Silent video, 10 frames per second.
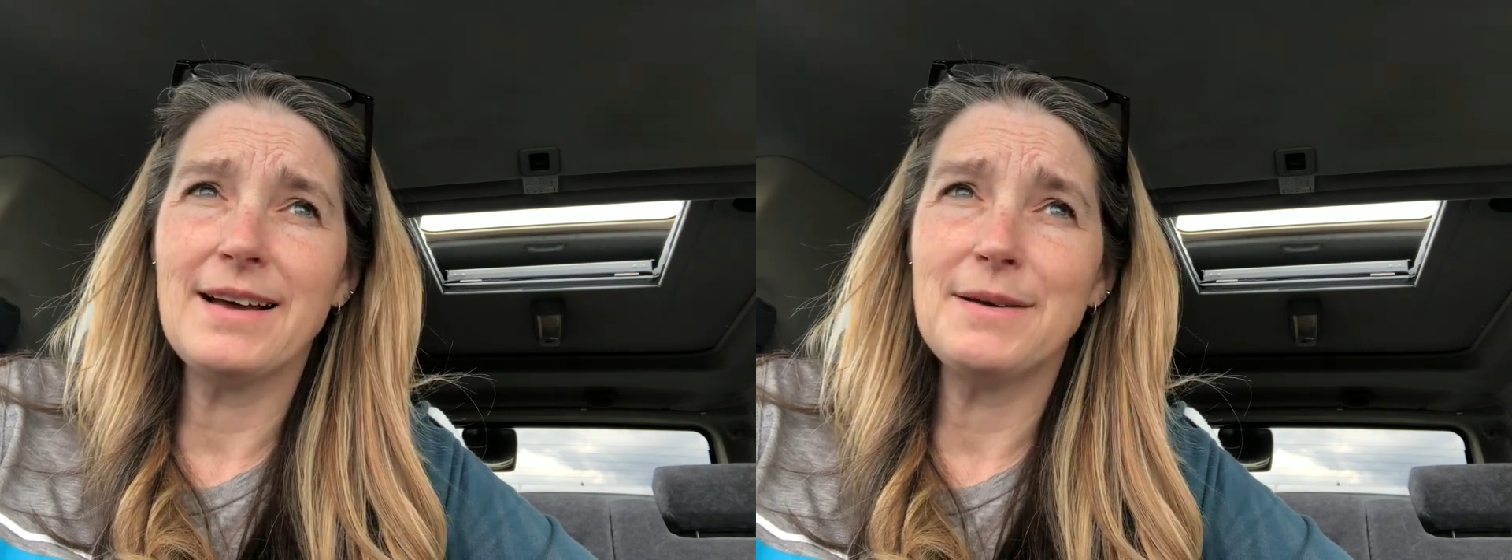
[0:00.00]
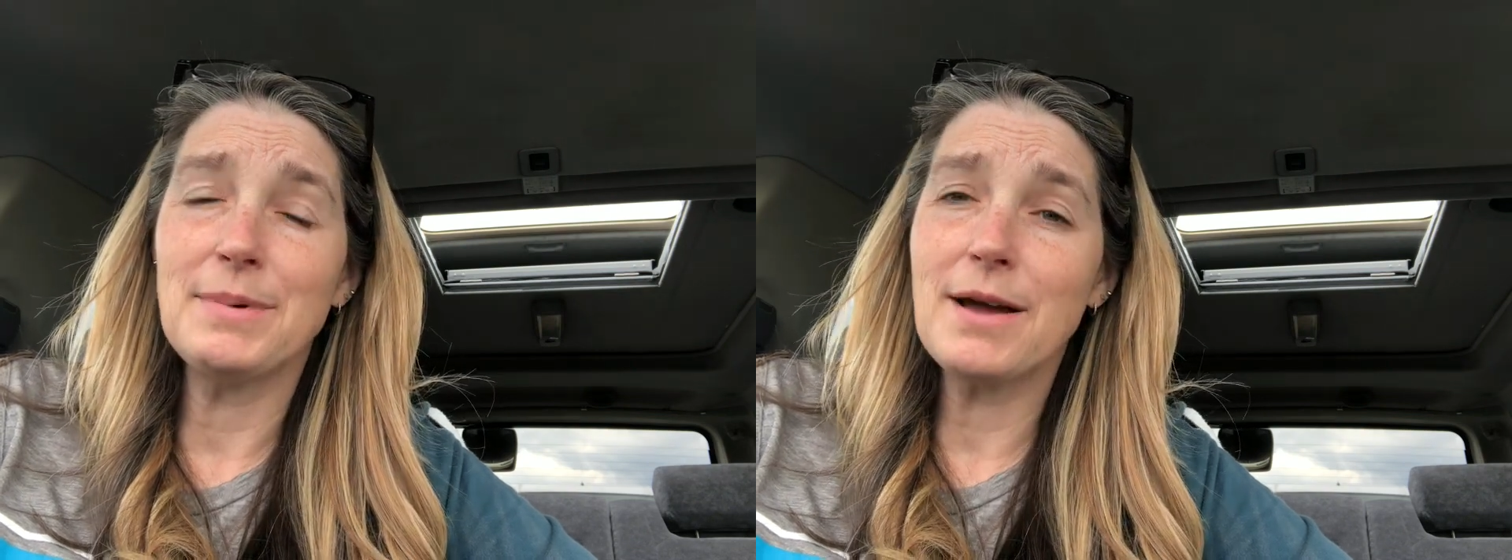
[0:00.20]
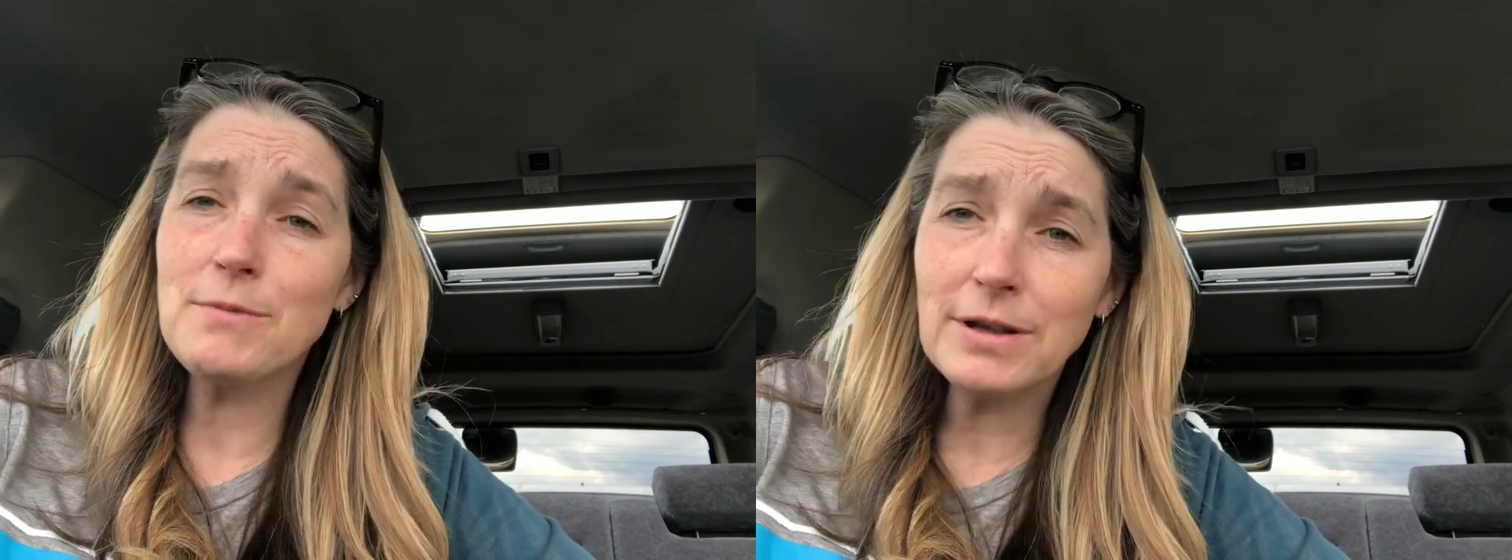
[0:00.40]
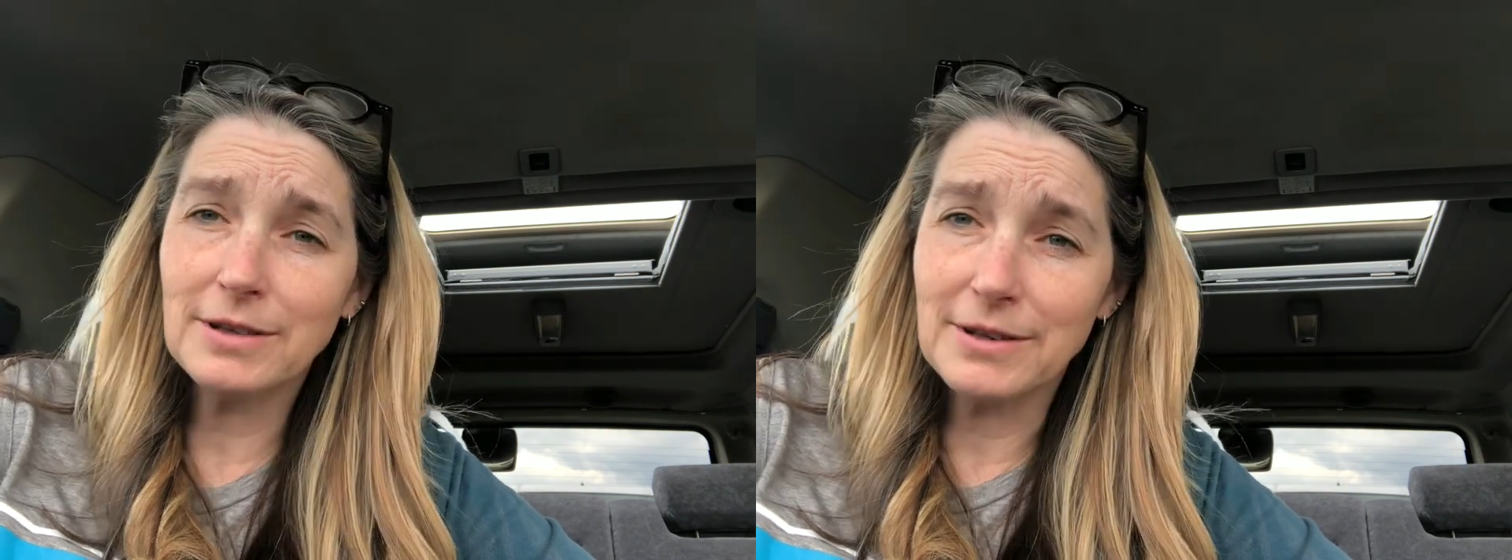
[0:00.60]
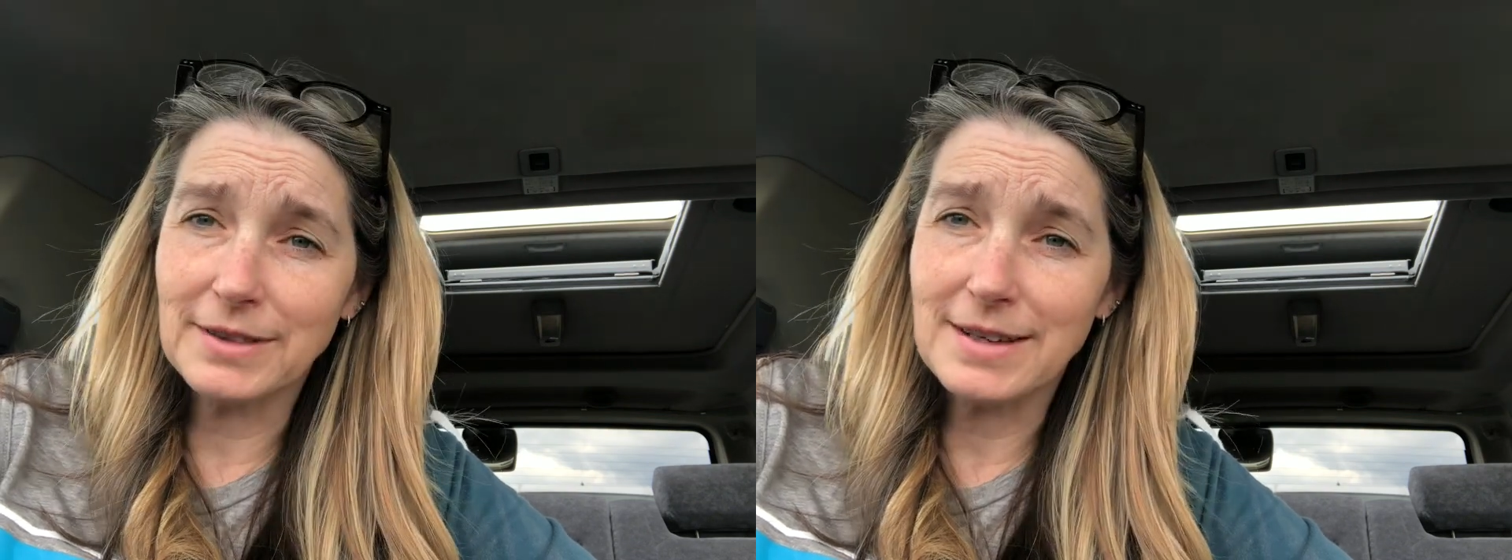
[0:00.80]
but I will
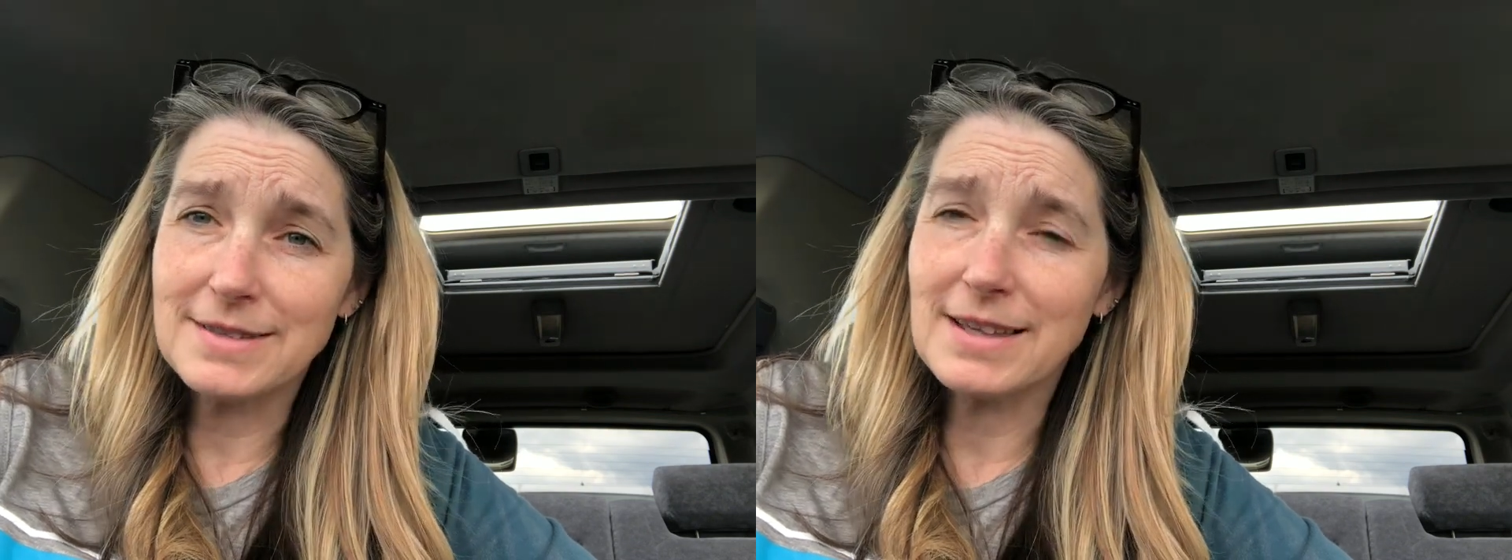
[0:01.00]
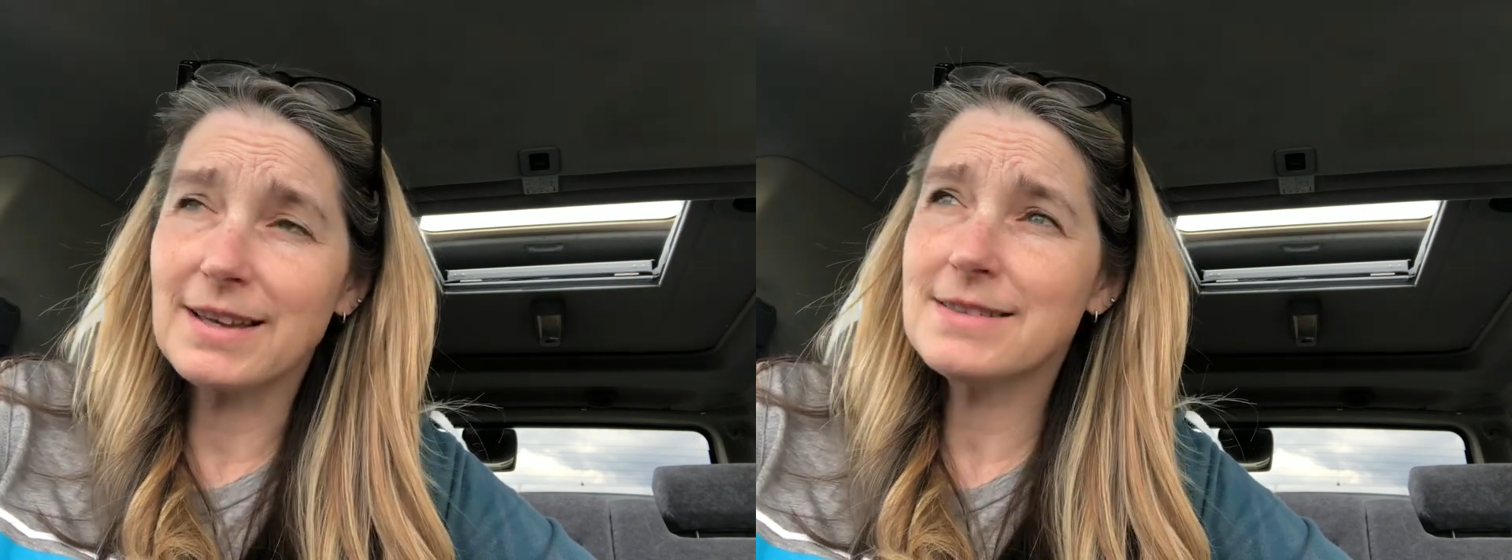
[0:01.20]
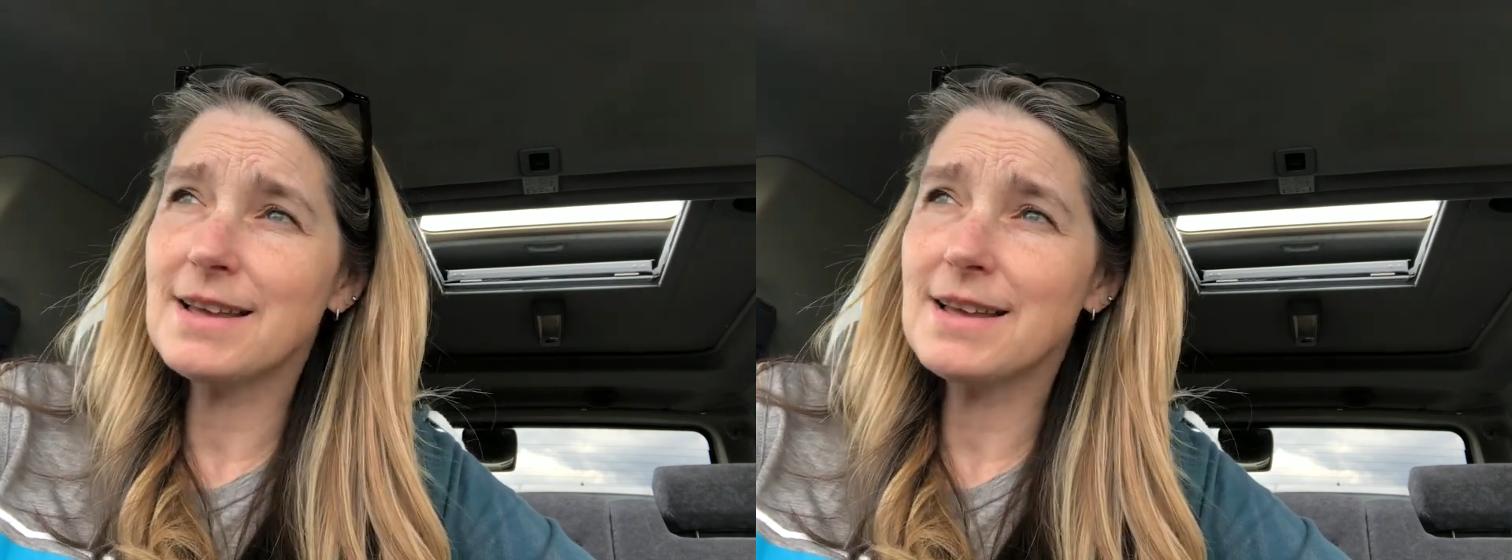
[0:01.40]
learn these things,